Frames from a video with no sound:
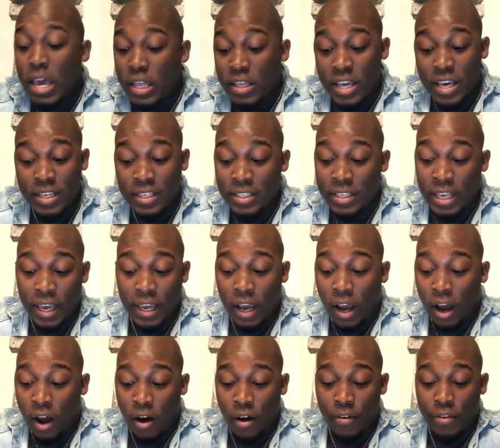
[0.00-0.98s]
they say
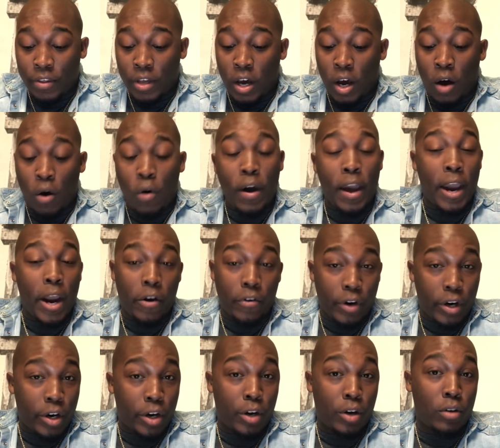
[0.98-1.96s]
all the O'Hara
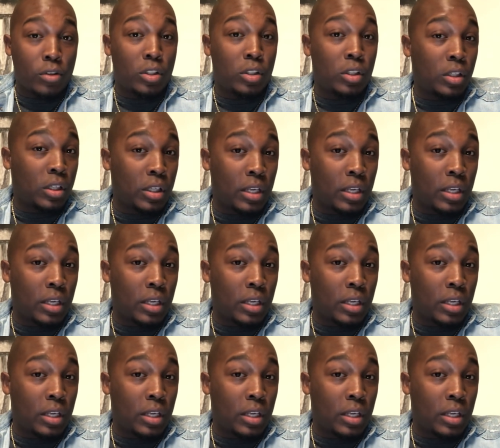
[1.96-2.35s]
girls look